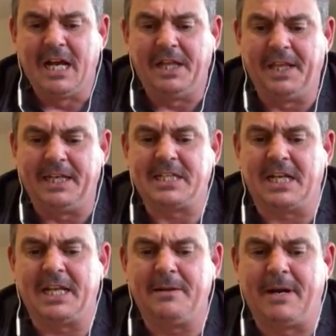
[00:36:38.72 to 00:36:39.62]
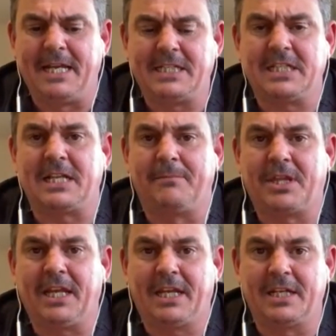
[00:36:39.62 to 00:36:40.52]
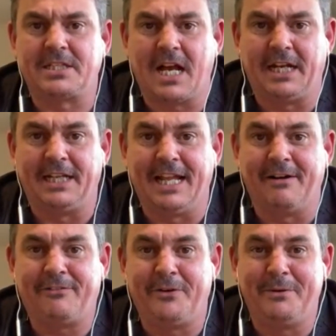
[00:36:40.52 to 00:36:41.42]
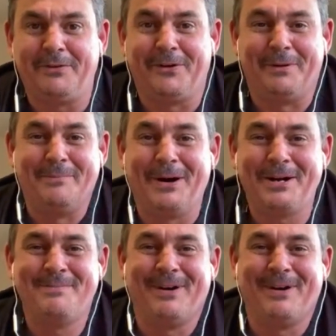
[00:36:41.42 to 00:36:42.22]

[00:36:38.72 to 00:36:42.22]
And then he said, anyway, he says, I'm thinking of signing that Fui Moi